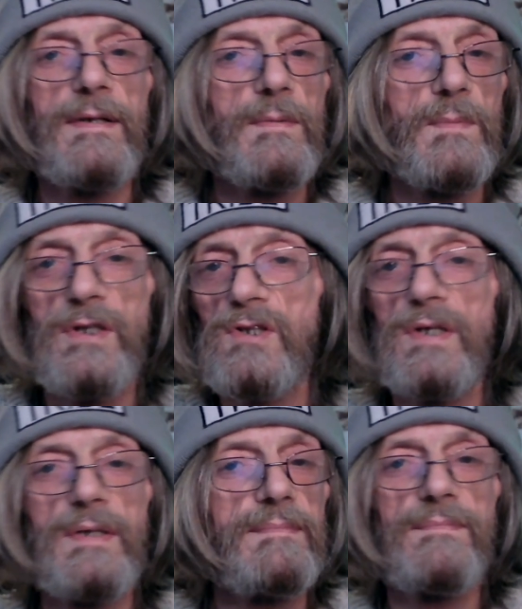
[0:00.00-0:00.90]
we
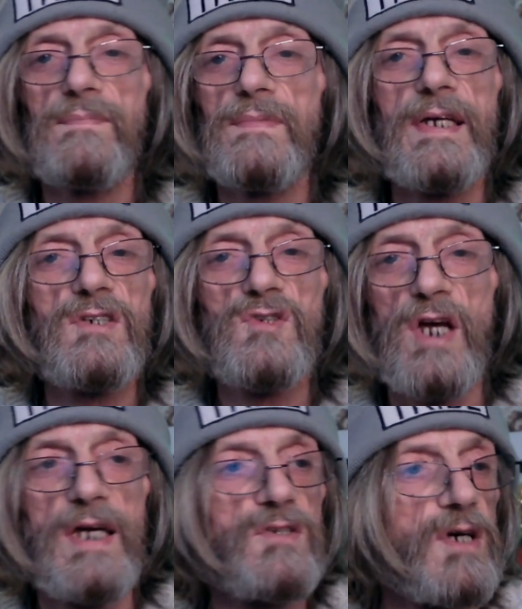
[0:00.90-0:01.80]

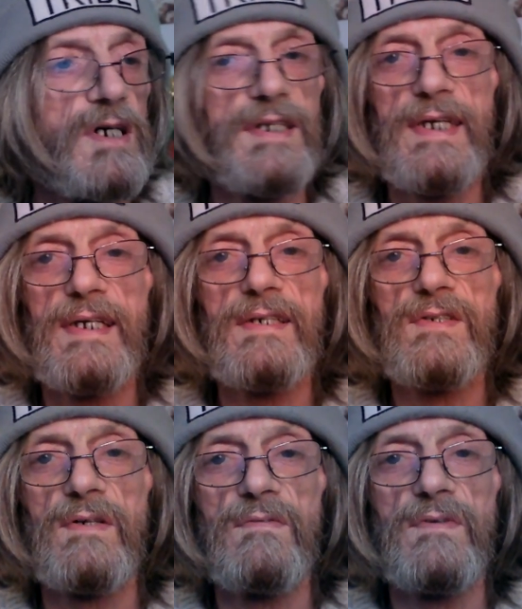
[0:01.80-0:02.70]
exchange ideas
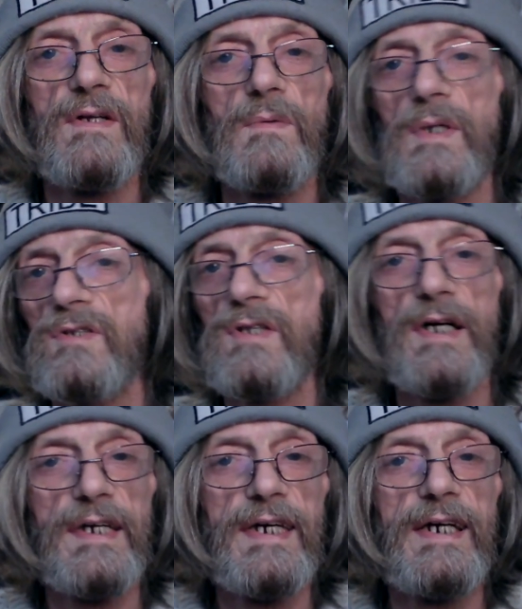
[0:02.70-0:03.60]
of what it's
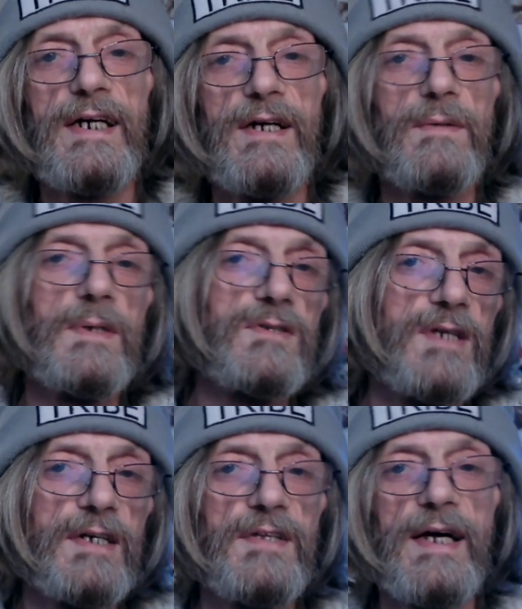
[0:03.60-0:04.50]
like here, what it's
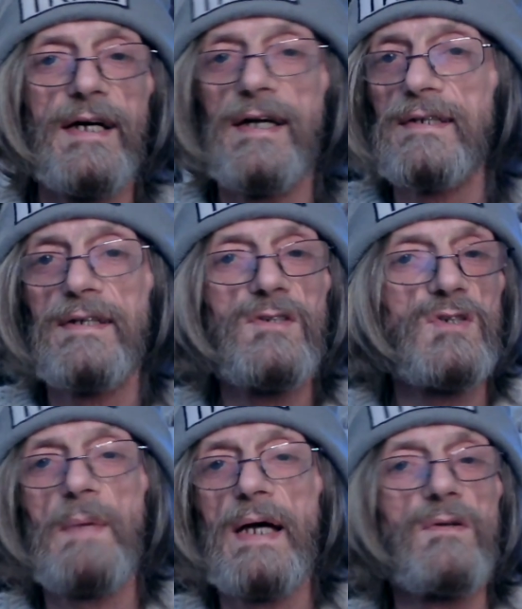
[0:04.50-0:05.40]
like there, and
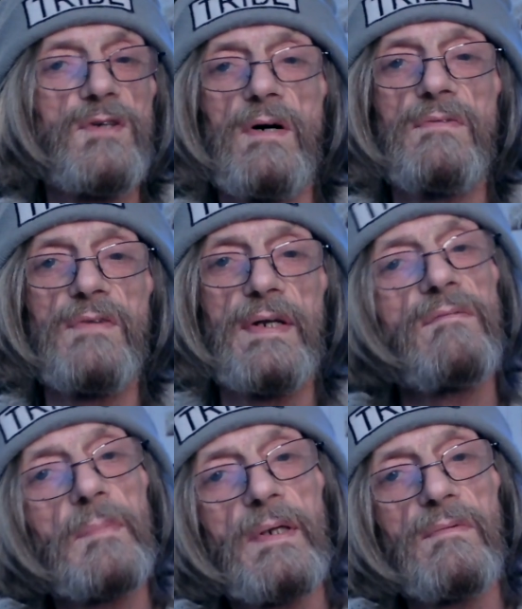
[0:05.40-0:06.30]
just bounce off and have
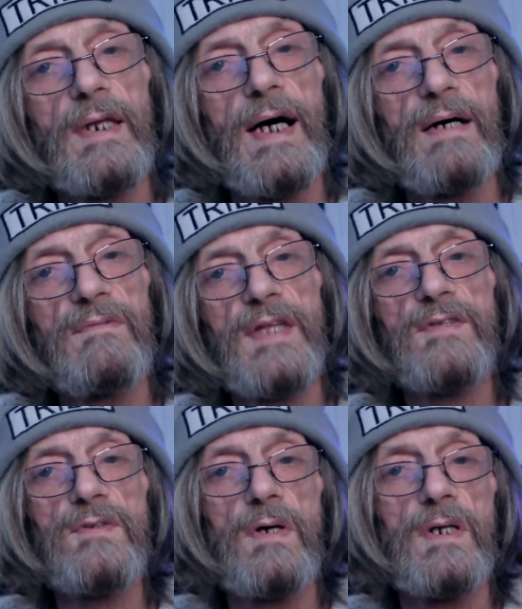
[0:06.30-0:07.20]
a bit of a laugh. That's
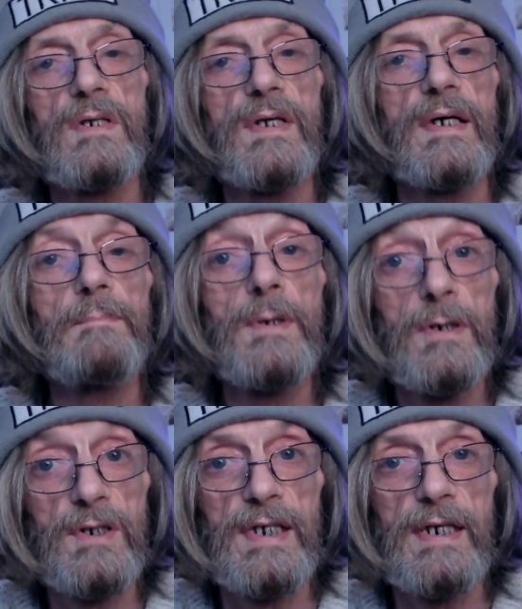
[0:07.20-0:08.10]
called
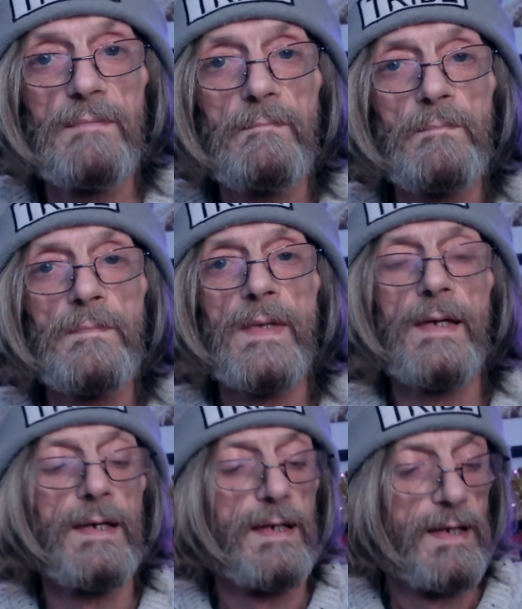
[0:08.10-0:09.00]
Plugged In.
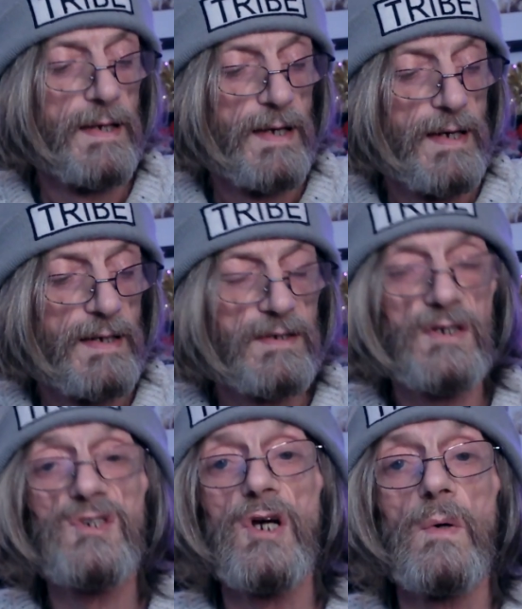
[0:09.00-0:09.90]
It's a
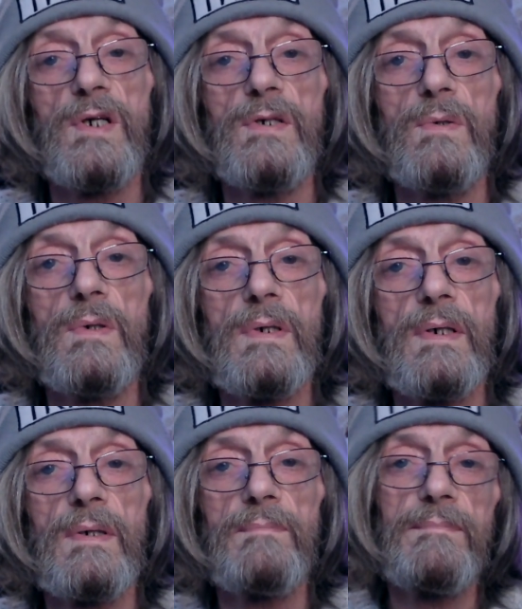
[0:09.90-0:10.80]
show I do
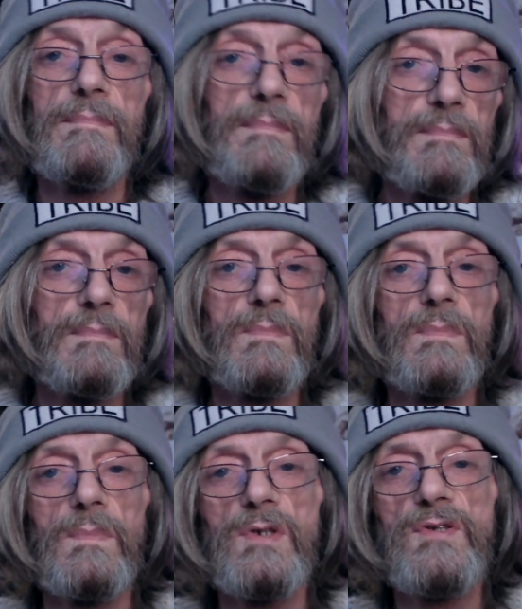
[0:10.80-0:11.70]

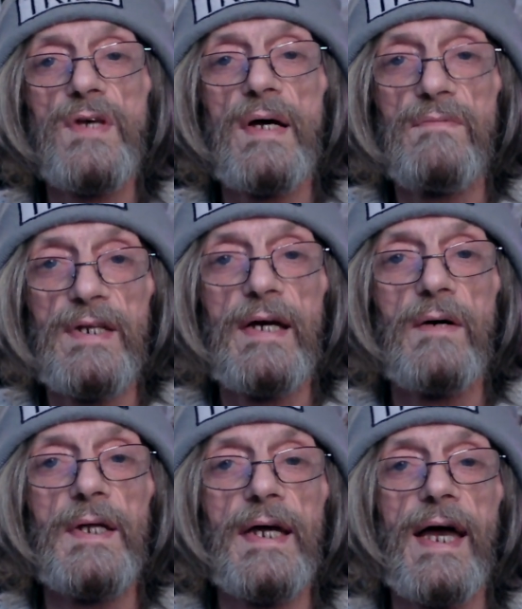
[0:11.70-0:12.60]
once every now
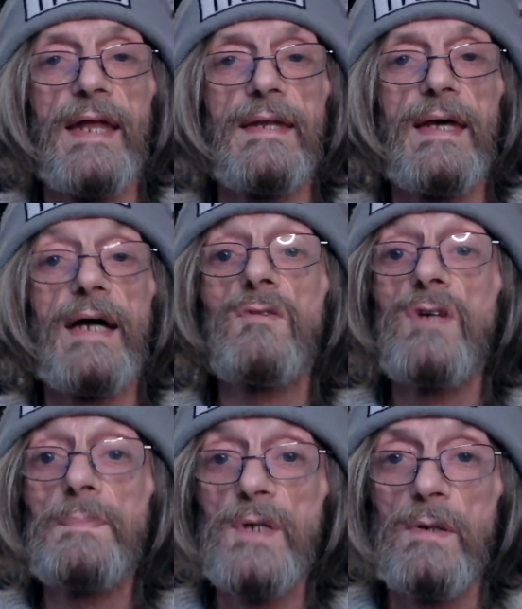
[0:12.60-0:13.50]
and again. A
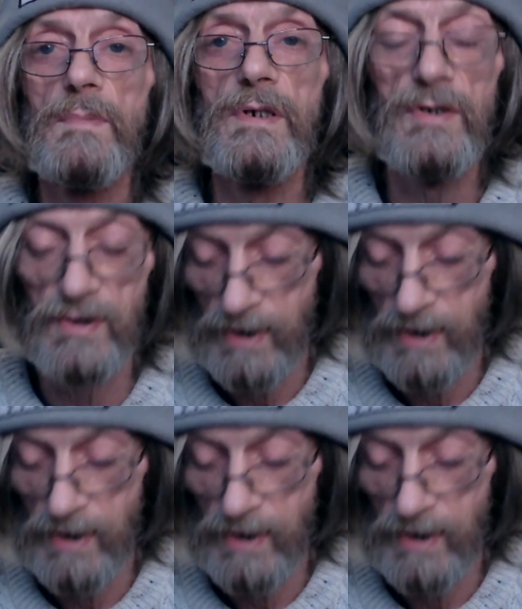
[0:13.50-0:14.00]
crypto buzz,